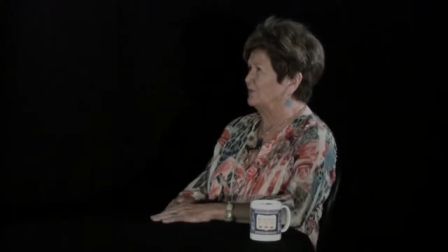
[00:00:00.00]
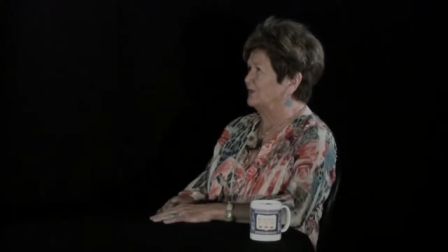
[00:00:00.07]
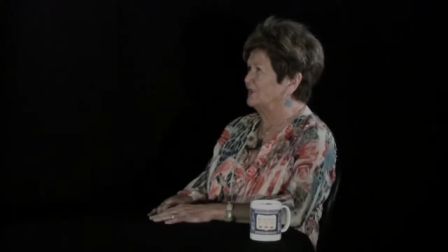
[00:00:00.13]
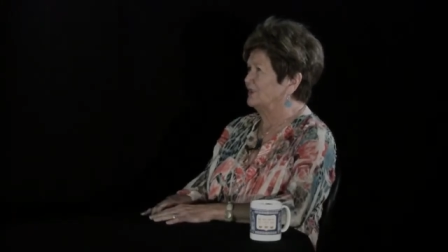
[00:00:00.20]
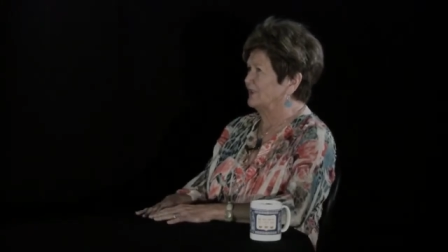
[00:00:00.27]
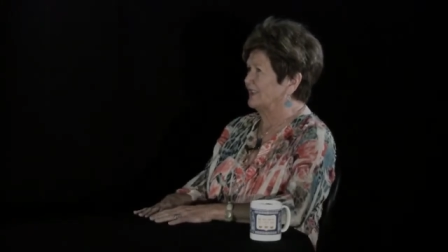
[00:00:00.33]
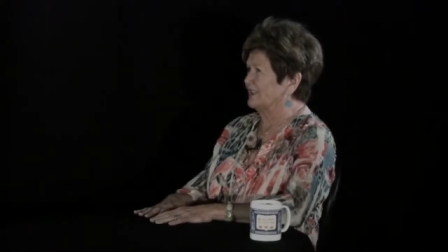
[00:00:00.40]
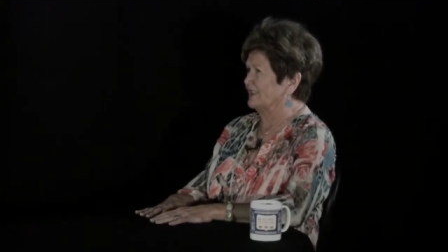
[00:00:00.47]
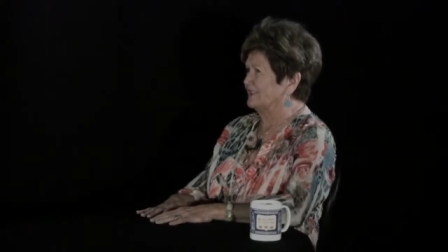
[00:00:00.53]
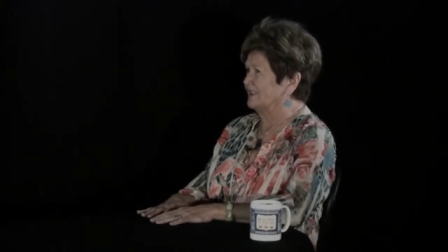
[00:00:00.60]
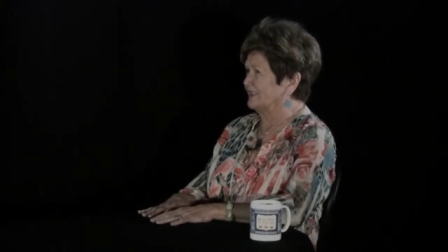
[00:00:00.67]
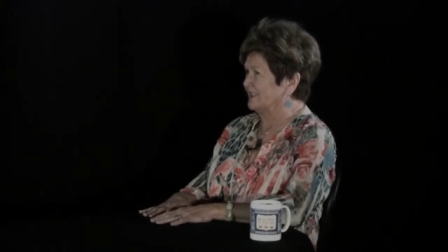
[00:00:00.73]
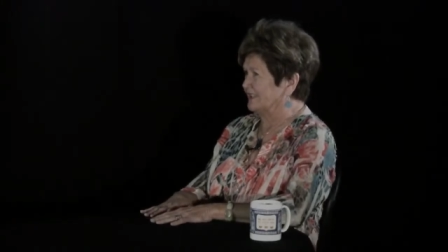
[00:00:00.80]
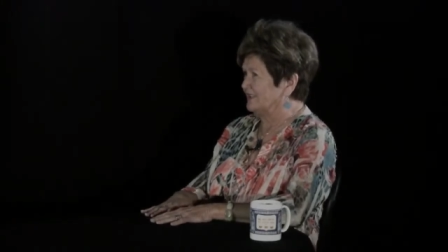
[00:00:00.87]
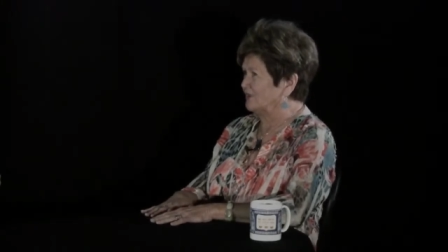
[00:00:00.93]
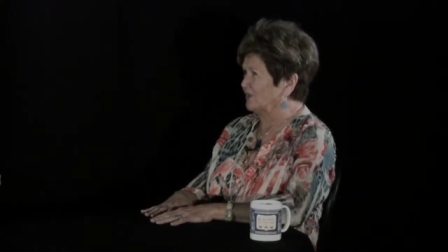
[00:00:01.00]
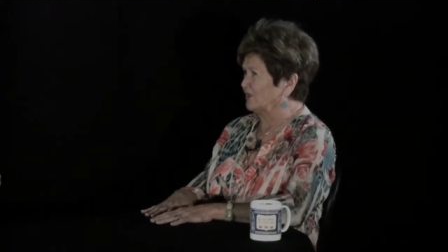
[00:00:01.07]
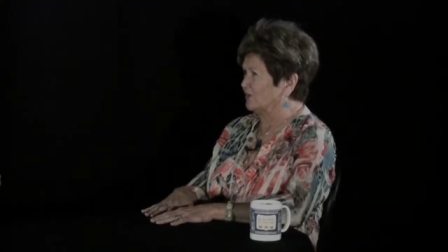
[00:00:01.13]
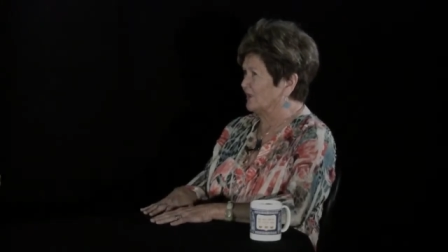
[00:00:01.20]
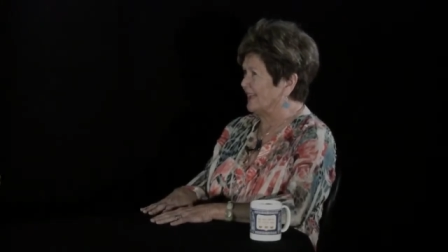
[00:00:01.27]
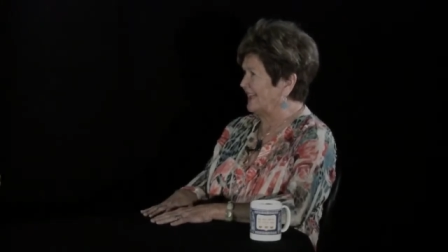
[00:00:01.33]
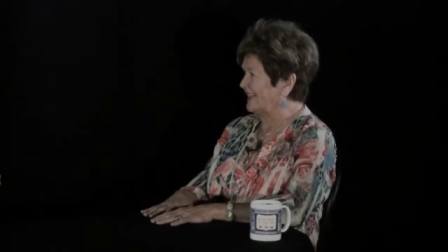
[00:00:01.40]
you know that, that
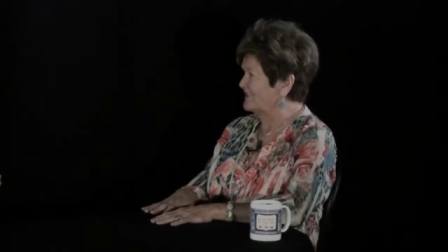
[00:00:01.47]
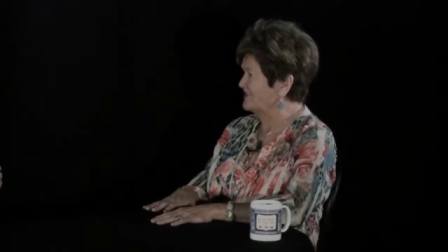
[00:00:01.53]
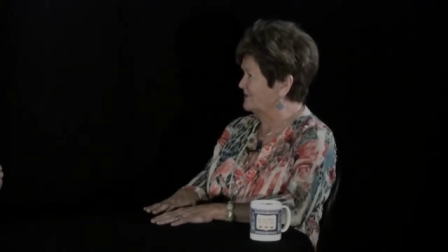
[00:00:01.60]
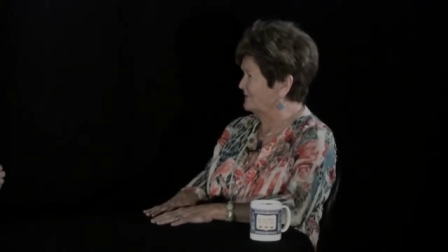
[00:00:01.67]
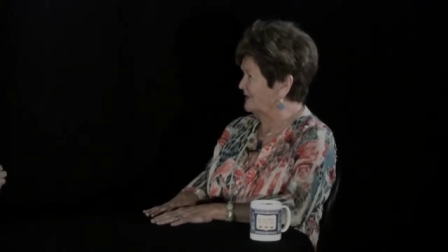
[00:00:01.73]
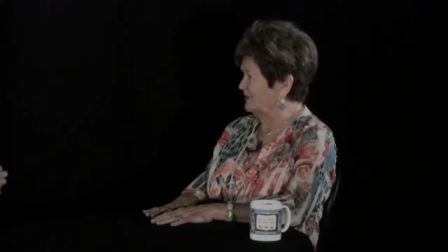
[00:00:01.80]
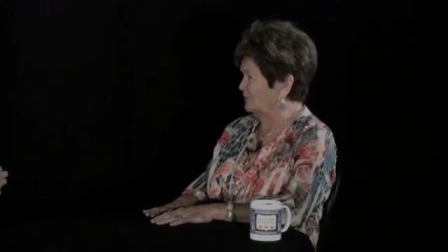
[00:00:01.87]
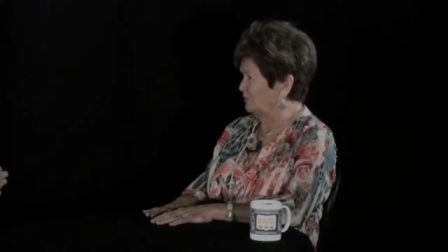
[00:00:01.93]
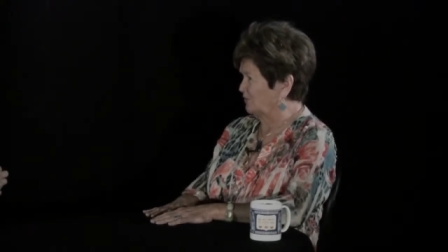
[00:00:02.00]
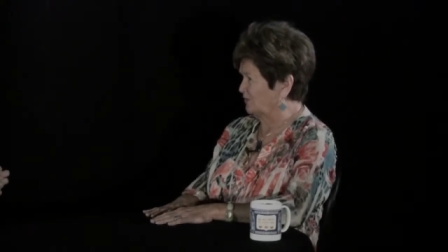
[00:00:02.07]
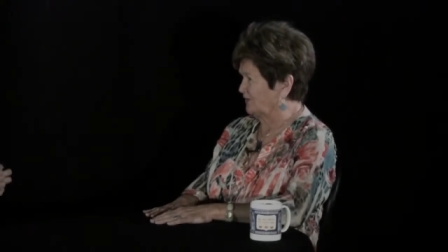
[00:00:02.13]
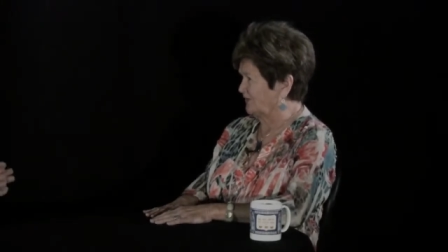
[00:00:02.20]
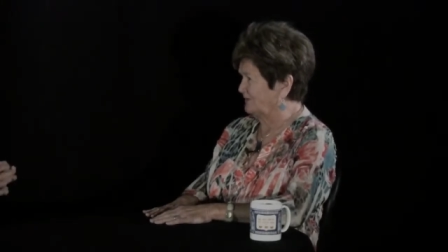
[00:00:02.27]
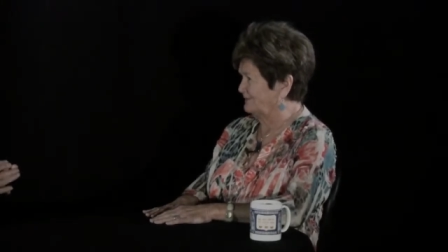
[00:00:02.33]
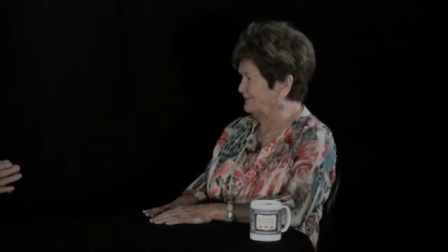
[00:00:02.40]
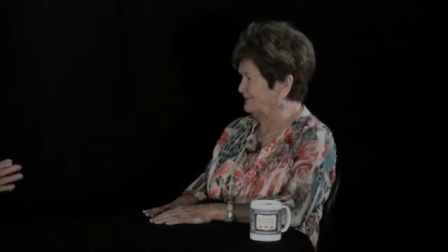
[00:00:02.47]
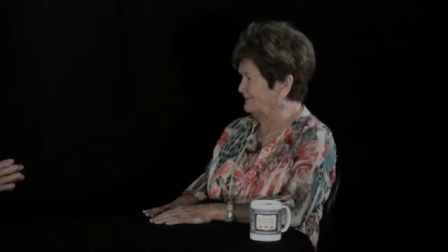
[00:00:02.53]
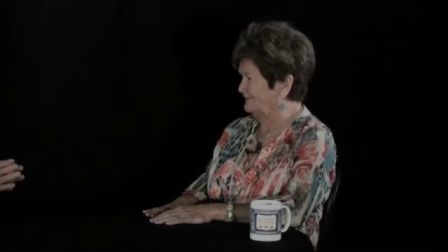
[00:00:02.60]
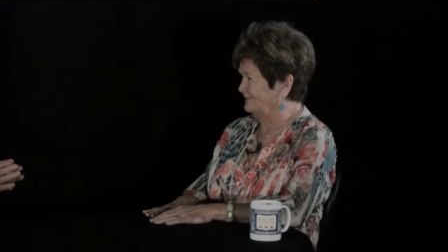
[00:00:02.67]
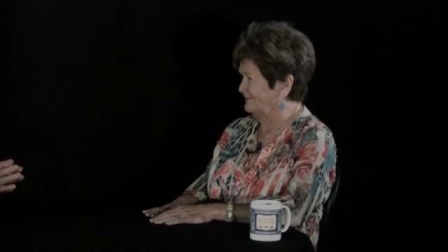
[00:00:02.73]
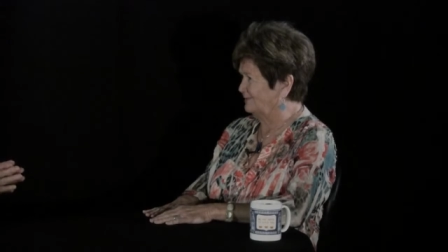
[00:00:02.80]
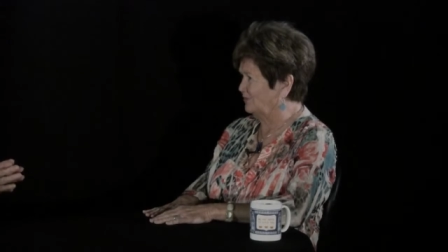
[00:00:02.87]
ego has to be in the world
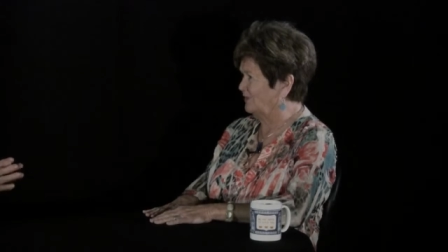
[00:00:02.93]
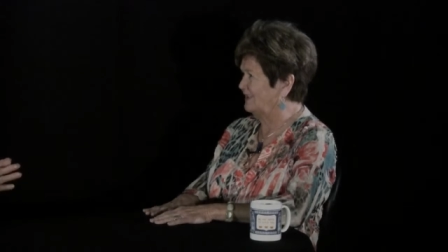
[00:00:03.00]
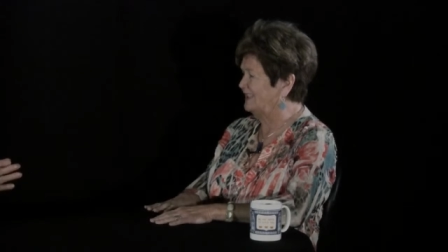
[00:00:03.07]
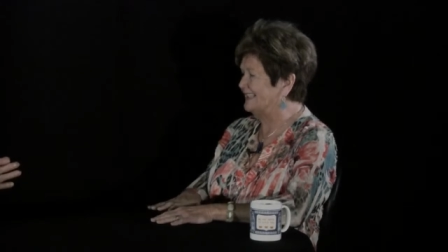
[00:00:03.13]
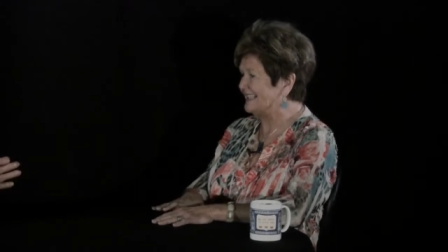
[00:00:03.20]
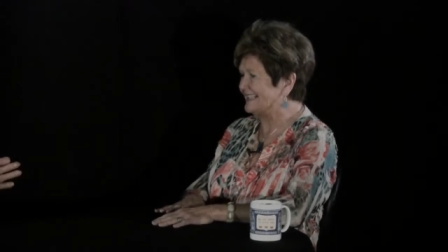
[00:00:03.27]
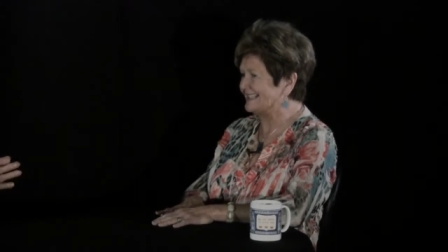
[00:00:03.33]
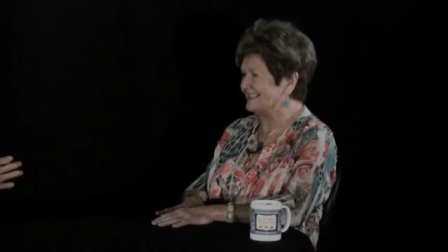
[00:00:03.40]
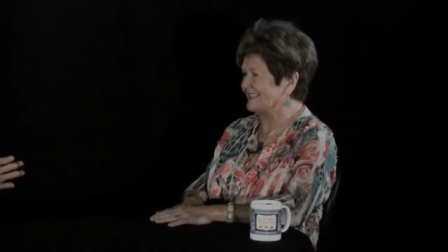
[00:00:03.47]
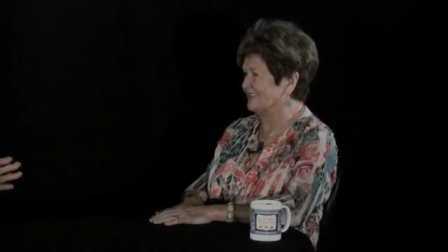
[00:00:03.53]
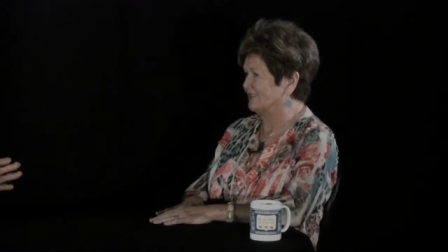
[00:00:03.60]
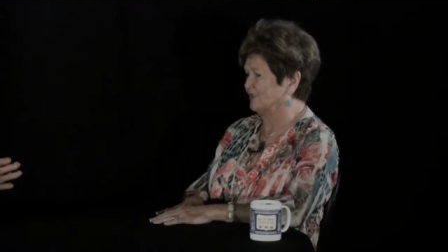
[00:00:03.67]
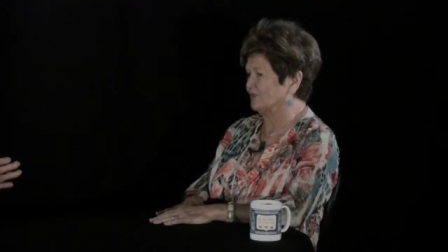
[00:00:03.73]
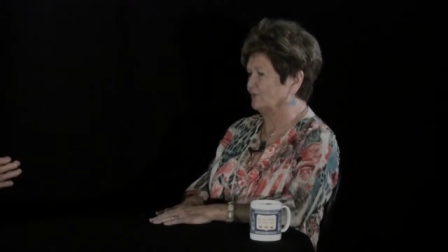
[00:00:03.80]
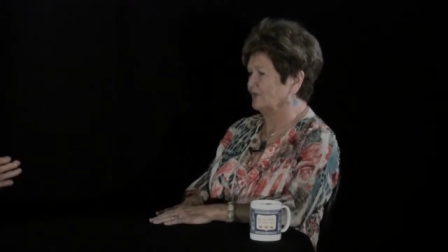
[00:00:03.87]
we need an ego.